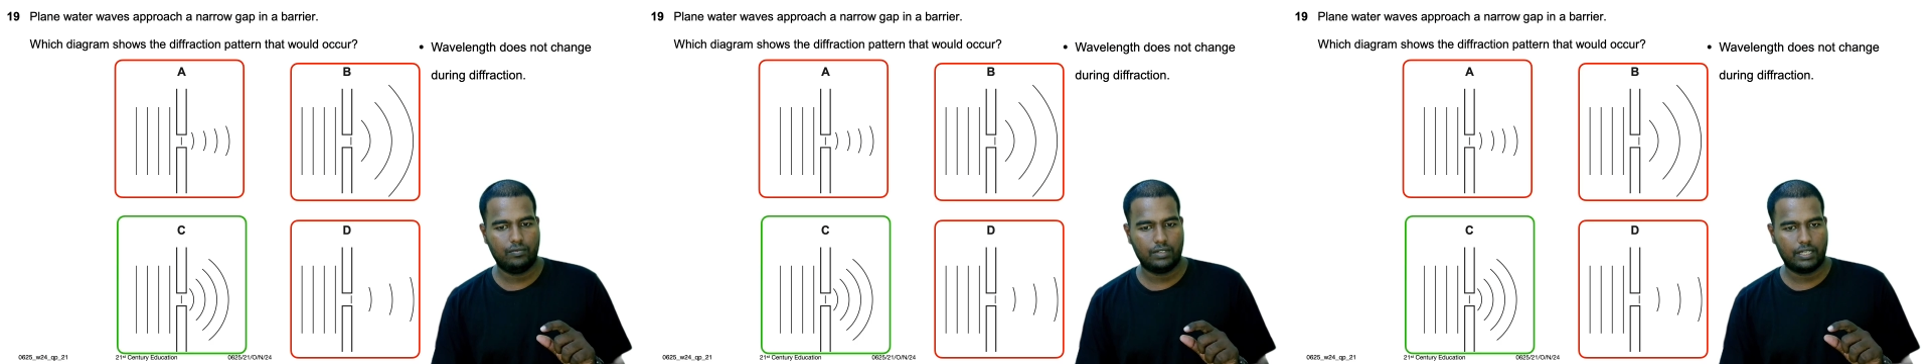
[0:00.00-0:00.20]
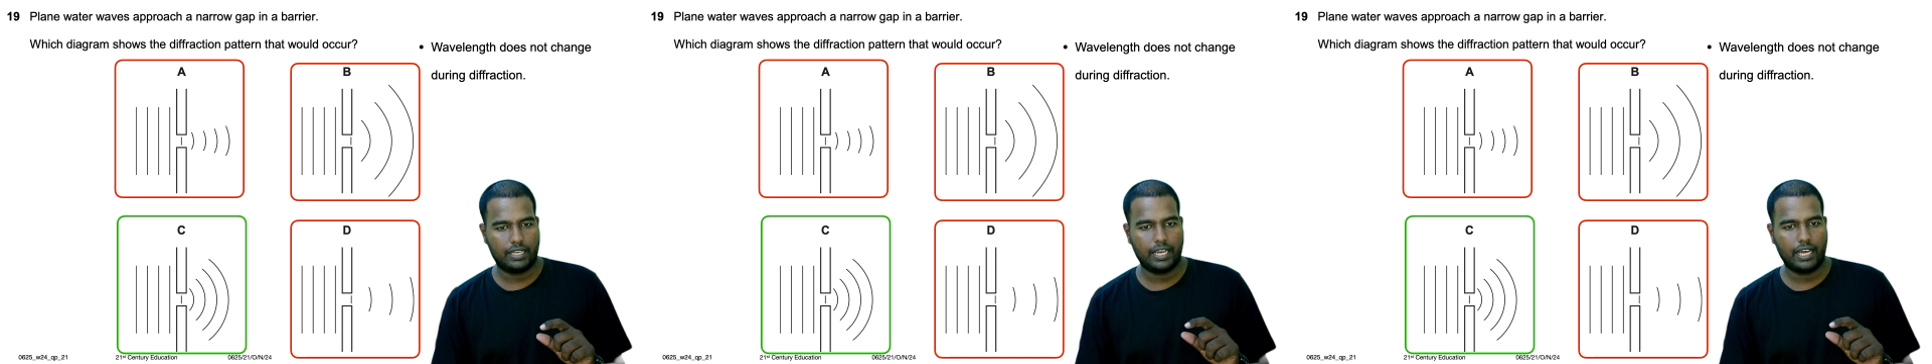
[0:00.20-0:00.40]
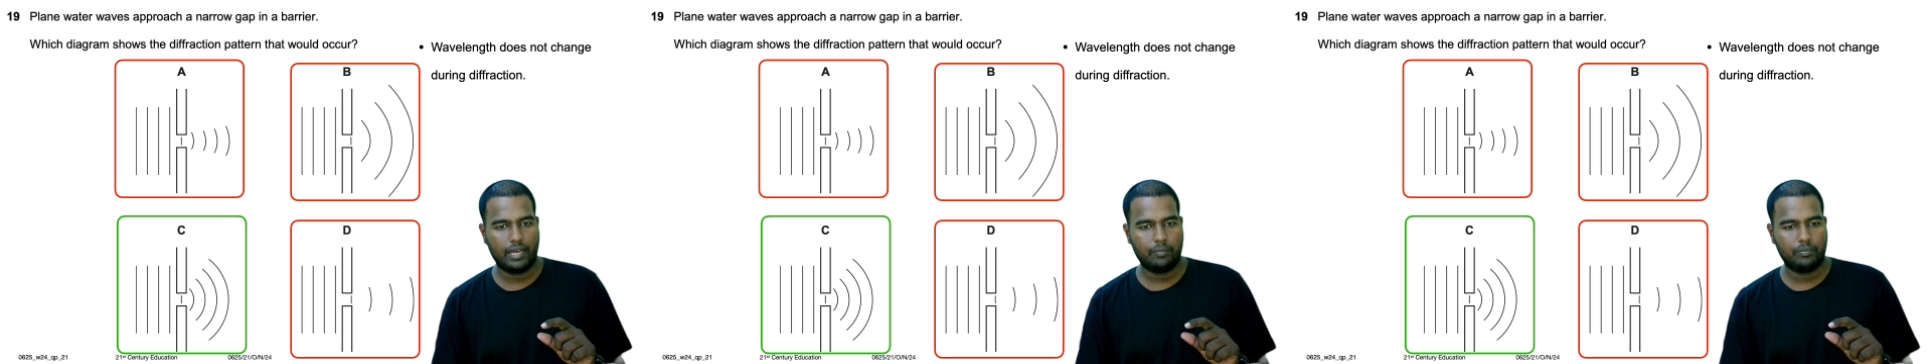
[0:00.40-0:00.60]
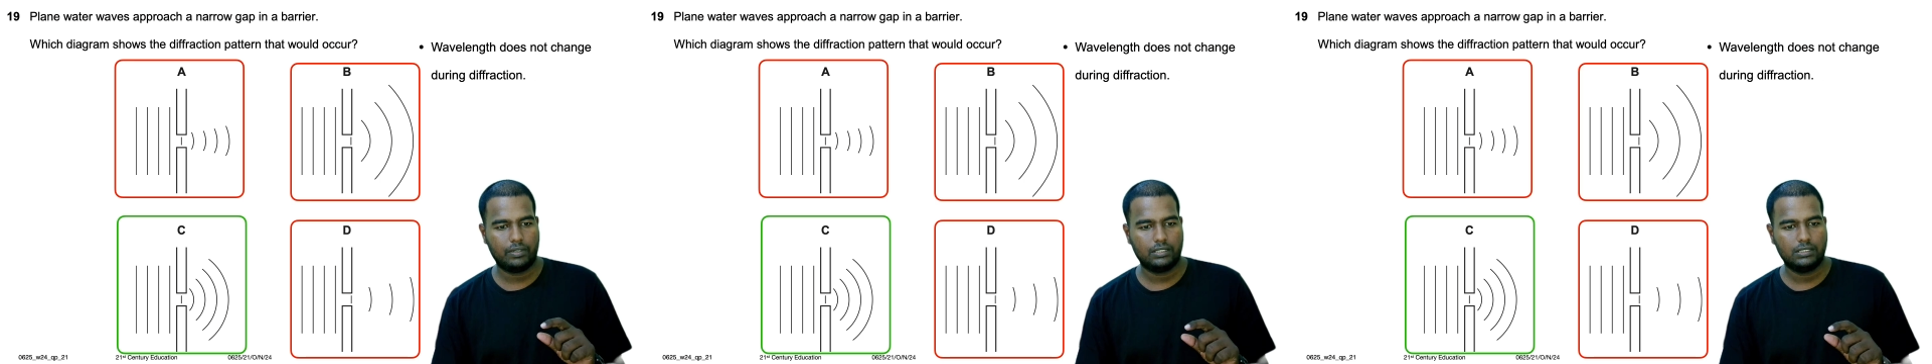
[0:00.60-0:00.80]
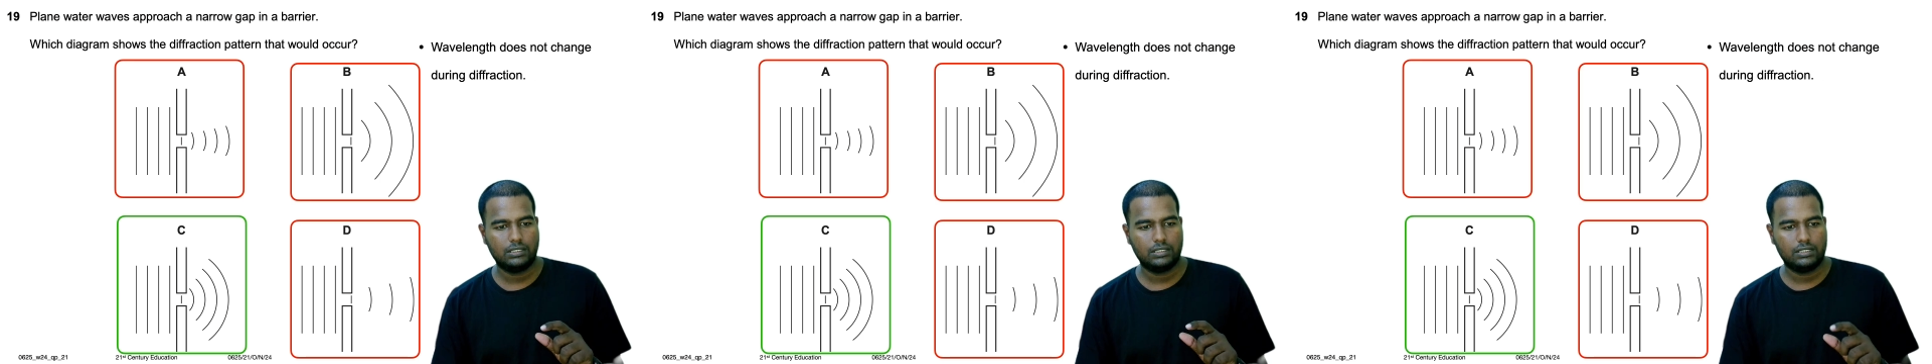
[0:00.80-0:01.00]

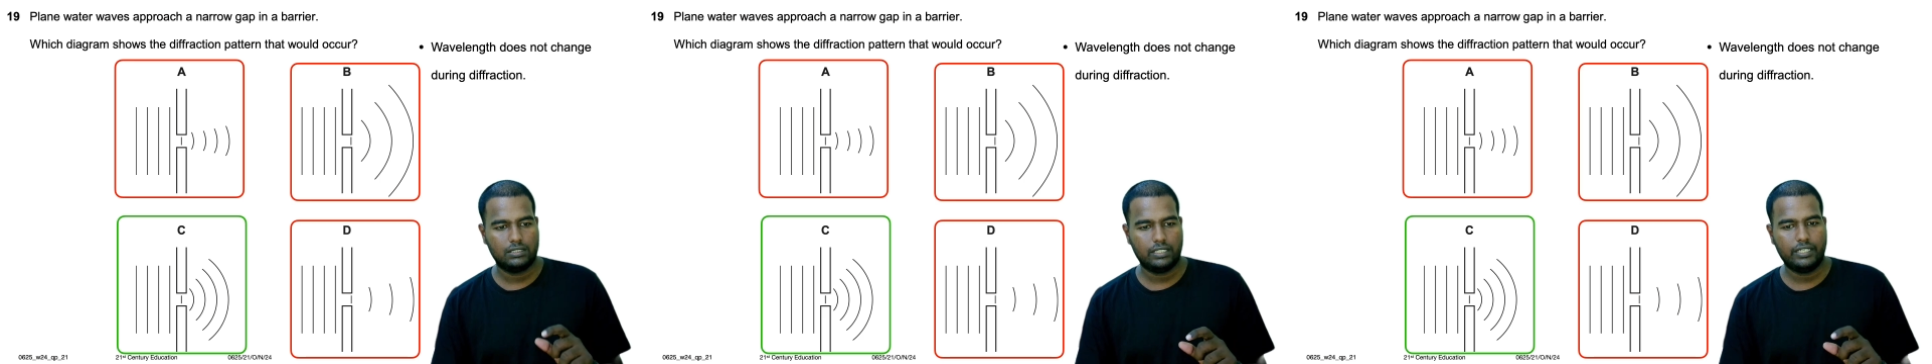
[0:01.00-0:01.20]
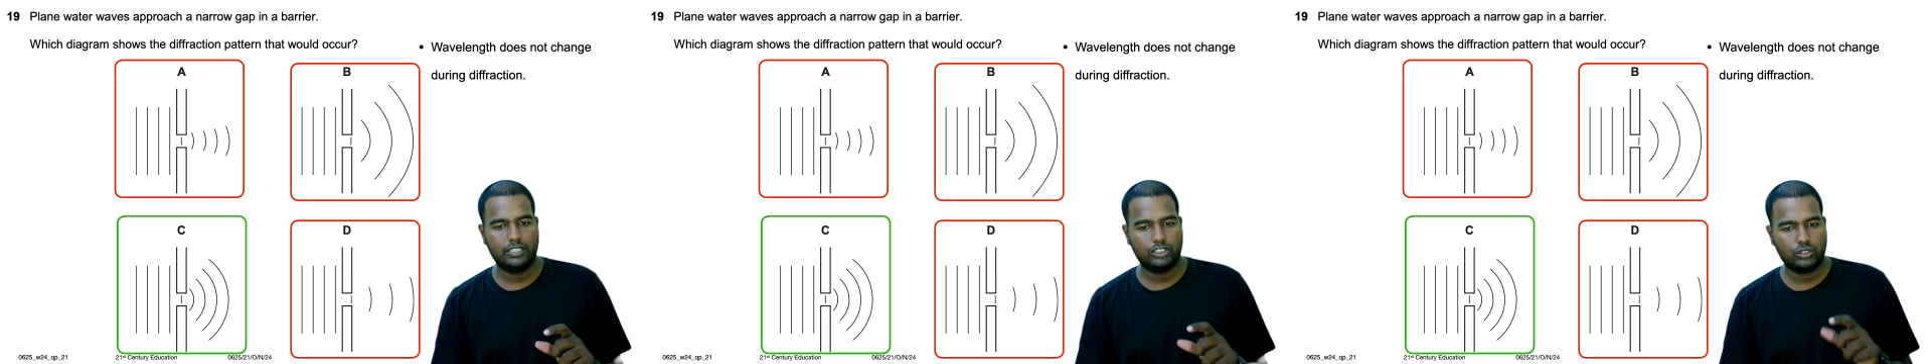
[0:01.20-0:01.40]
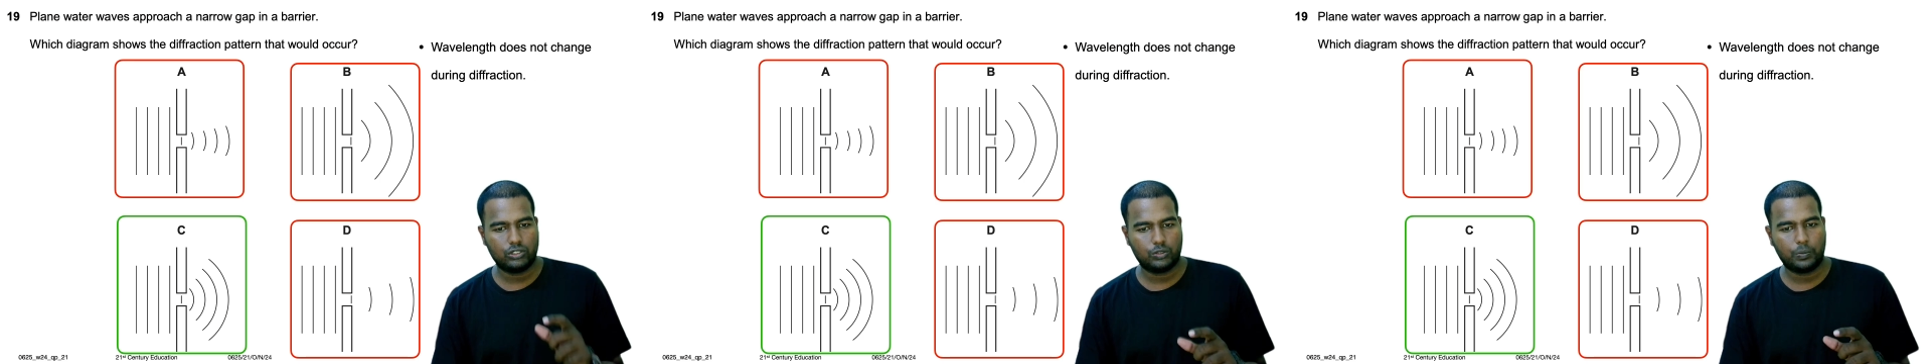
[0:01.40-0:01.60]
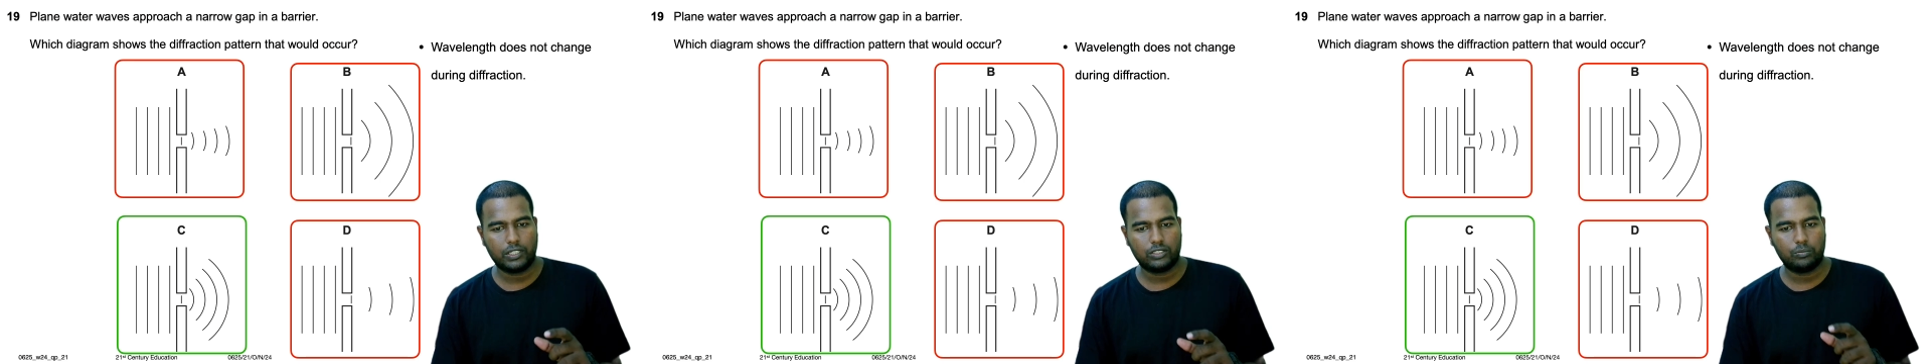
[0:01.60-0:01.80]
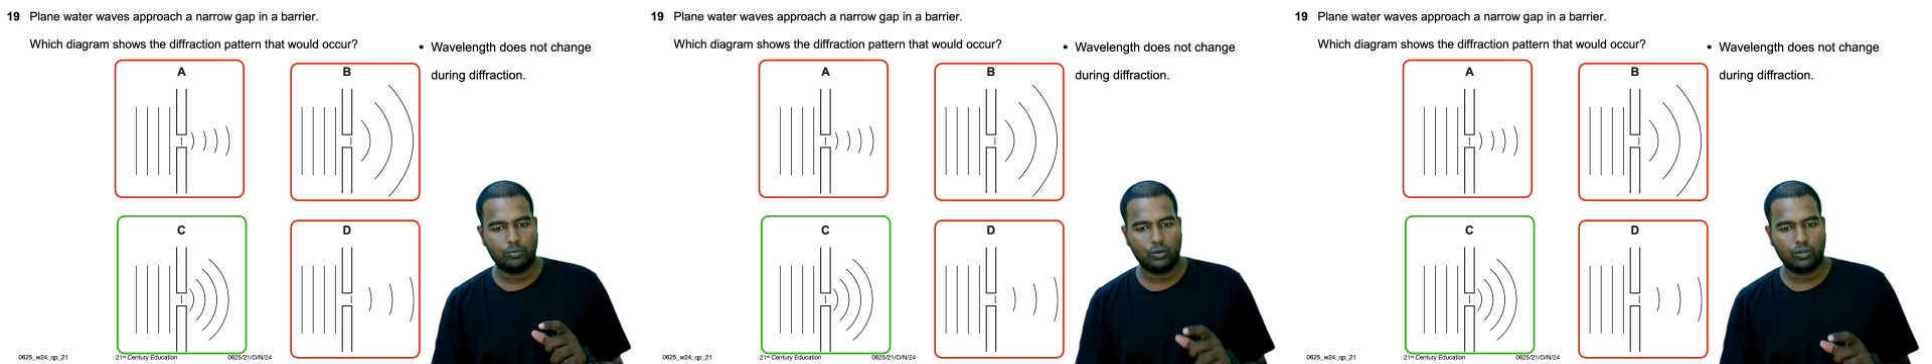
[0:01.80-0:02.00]
gap, then it should
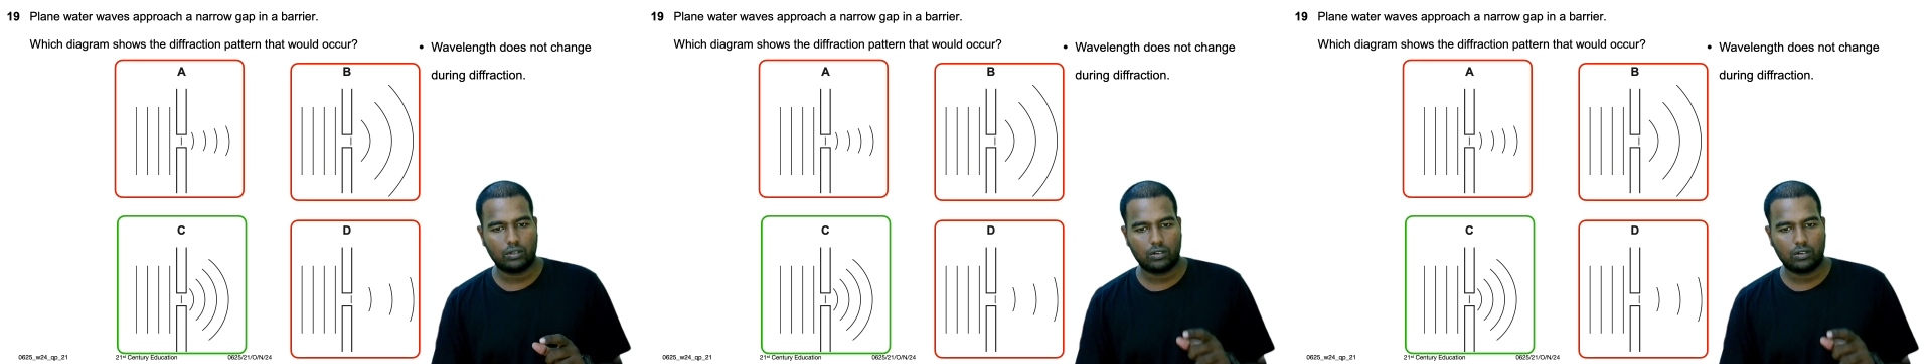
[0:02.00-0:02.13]
spread more,